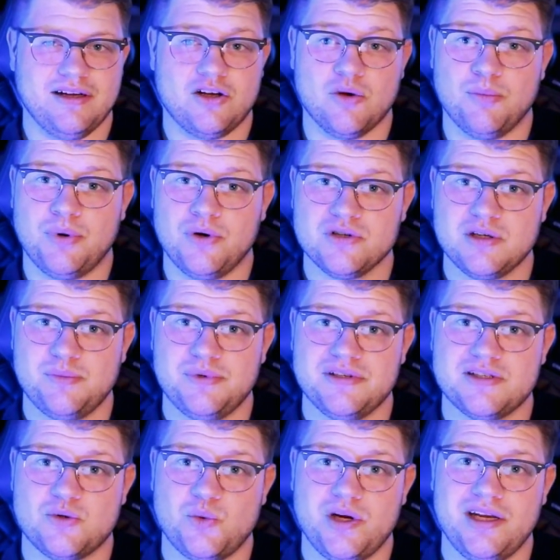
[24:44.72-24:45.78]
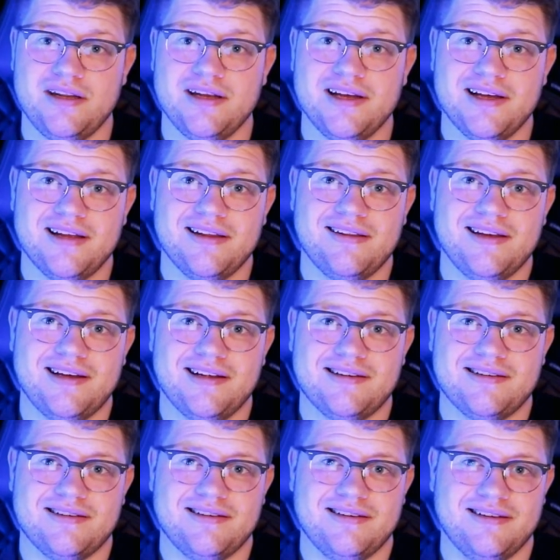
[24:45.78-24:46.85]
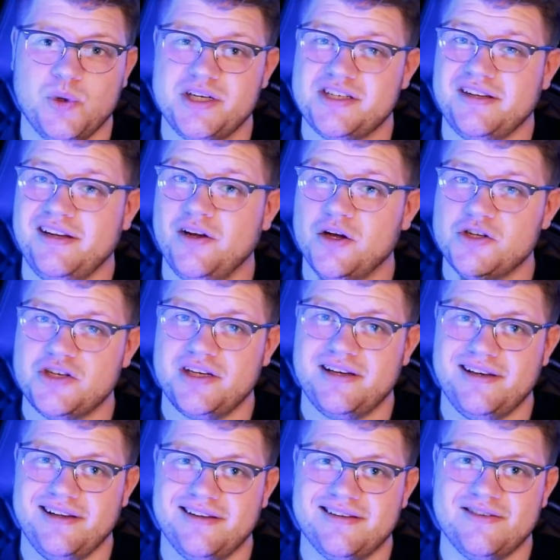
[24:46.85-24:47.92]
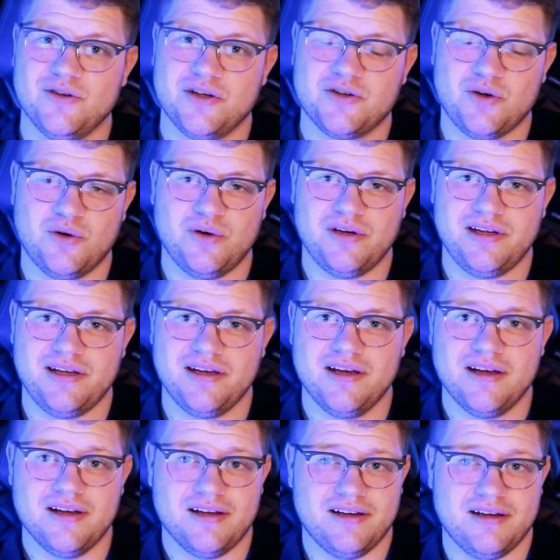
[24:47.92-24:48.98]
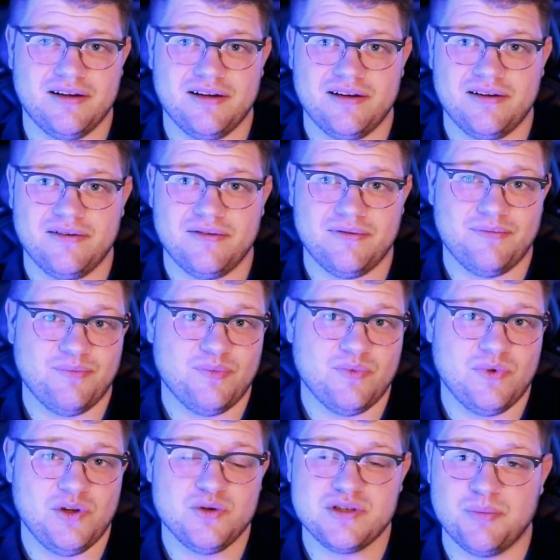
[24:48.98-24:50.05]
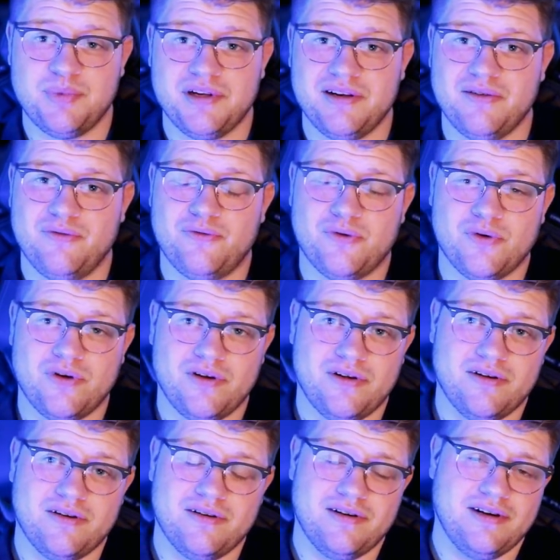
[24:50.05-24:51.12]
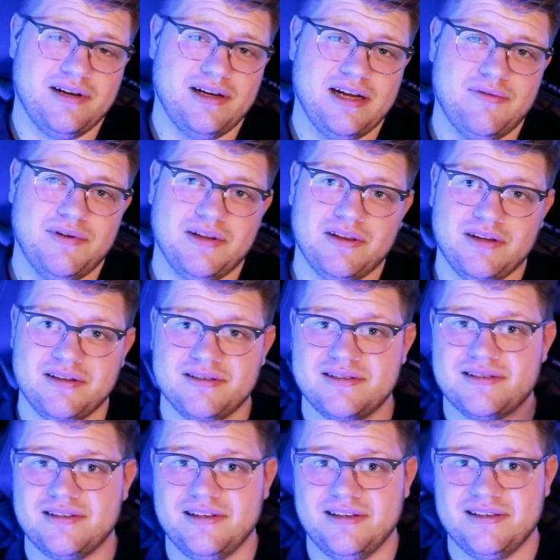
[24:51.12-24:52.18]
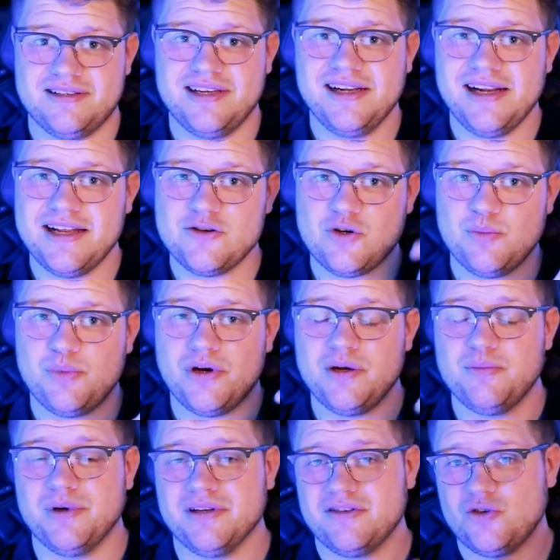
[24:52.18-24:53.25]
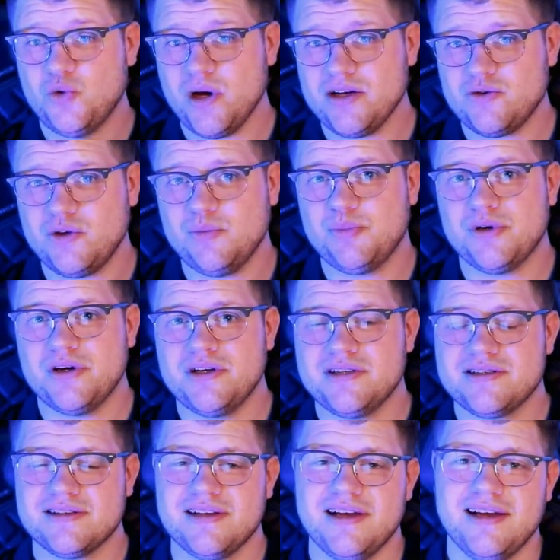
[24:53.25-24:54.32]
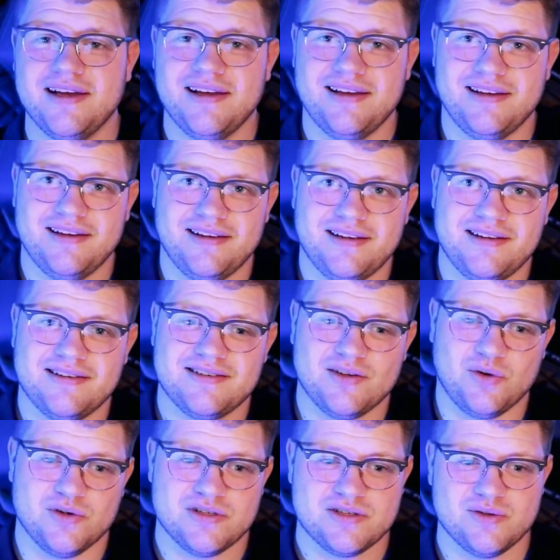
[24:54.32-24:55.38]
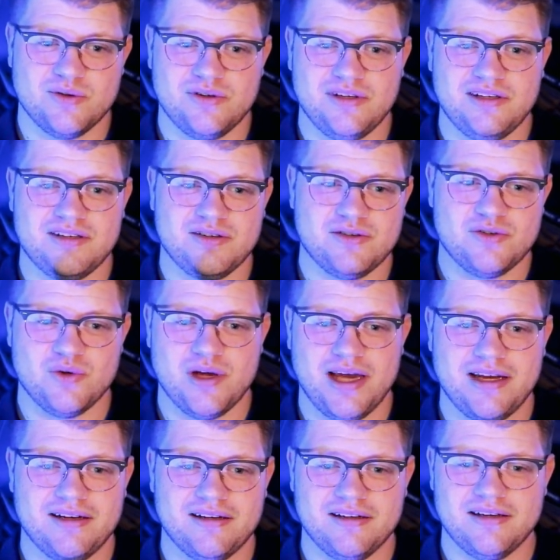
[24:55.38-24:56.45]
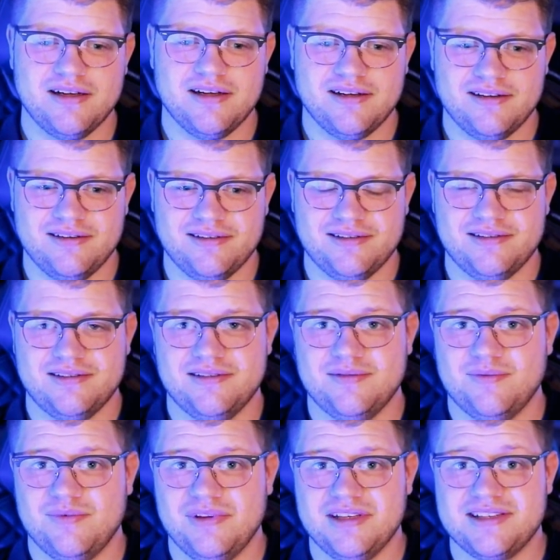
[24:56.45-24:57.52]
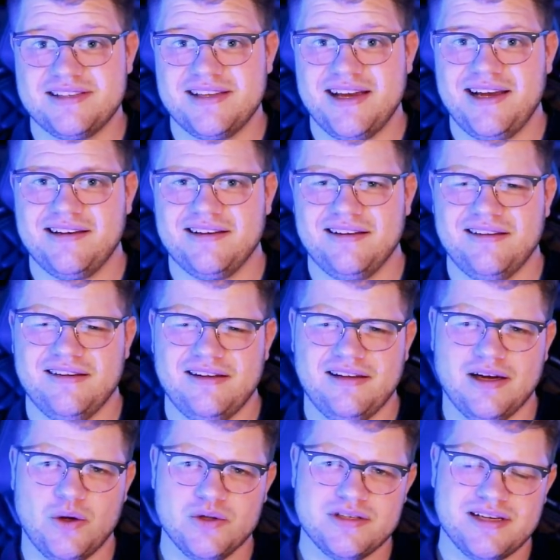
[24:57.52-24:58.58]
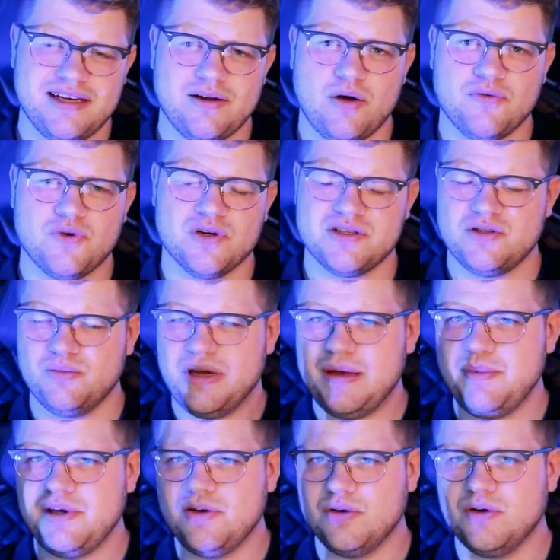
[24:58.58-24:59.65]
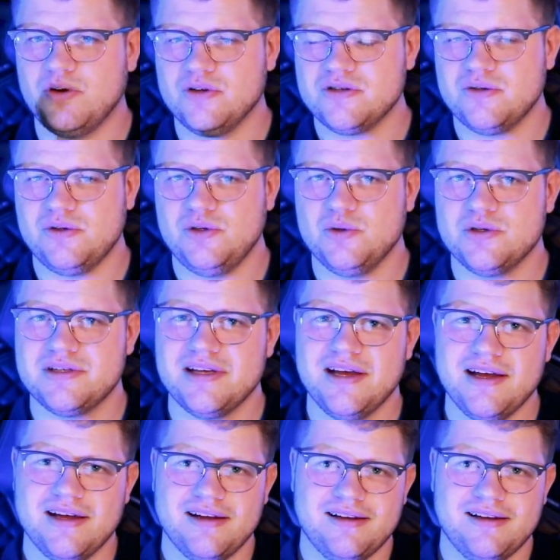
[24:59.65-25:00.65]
composable screen on which the logic is not only usable for having this single entry point, but 2 entry points, and also need to handle the state in the outside. Of course, you maybe could also use